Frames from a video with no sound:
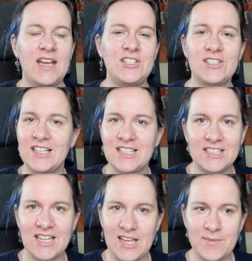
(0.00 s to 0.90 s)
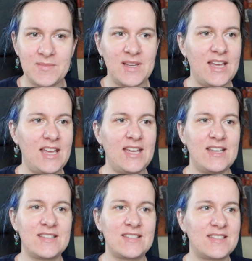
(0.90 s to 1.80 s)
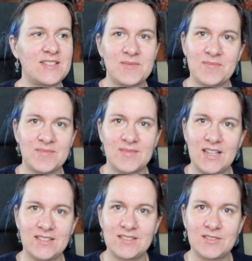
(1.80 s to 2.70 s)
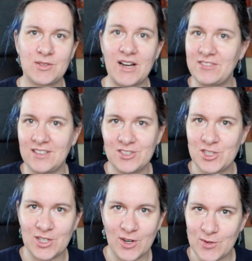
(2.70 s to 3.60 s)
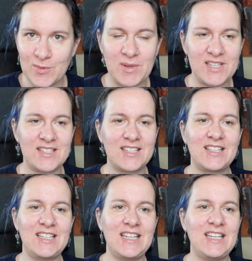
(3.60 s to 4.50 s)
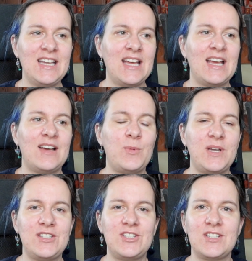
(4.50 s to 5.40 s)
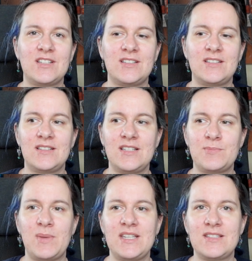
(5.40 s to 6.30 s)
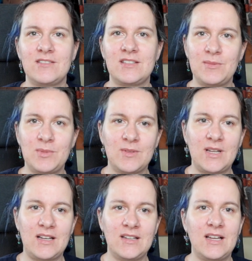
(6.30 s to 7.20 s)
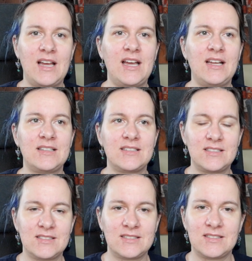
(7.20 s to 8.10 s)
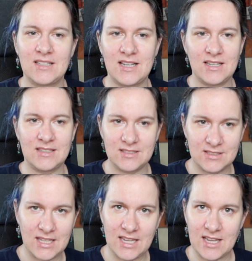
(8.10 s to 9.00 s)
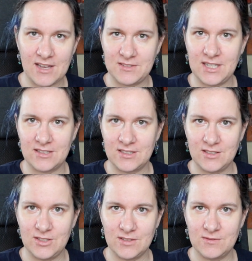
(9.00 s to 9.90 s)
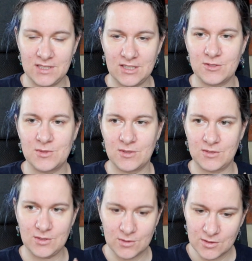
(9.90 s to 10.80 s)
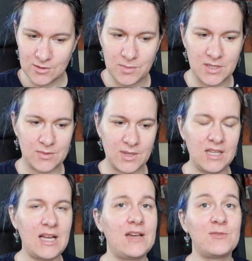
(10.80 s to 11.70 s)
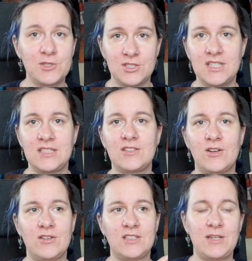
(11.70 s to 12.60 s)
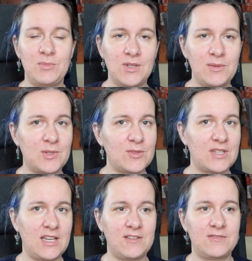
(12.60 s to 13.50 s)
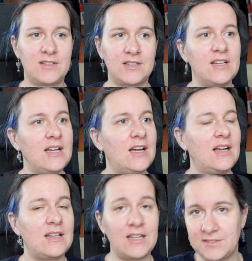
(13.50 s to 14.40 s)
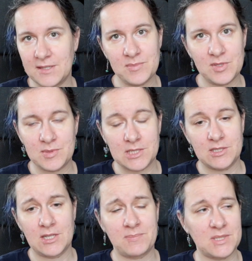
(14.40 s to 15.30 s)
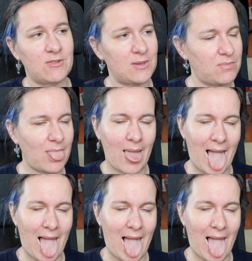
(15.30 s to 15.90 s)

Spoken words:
Jet Lag the Game is a travel show, basically, which is based on Nebula, and they have their videos on YouTube as well. I watched it on Nebula because I have a lifetime subscription